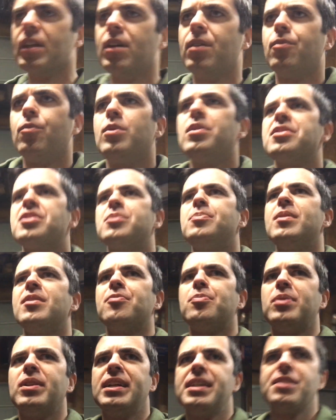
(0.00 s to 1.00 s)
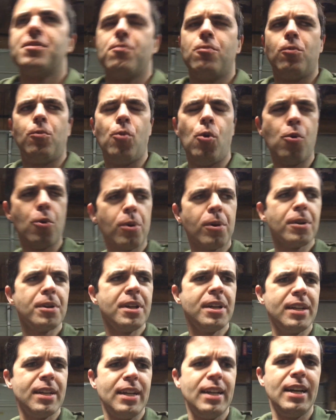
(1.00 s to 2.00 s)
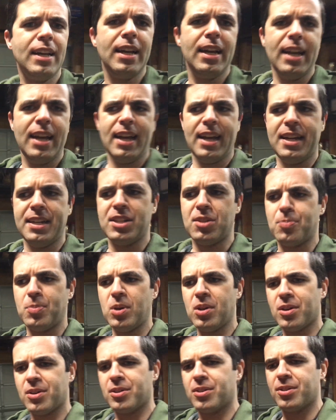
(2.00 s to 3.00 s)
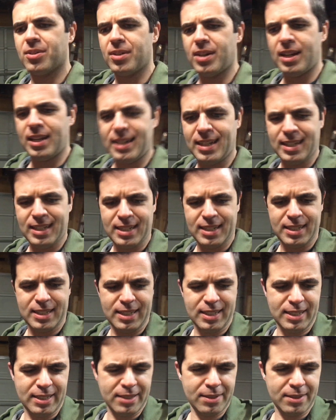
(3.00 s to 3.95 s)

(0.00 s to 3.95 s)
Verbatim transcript: Will Smith plays Ward, and his partner, uh,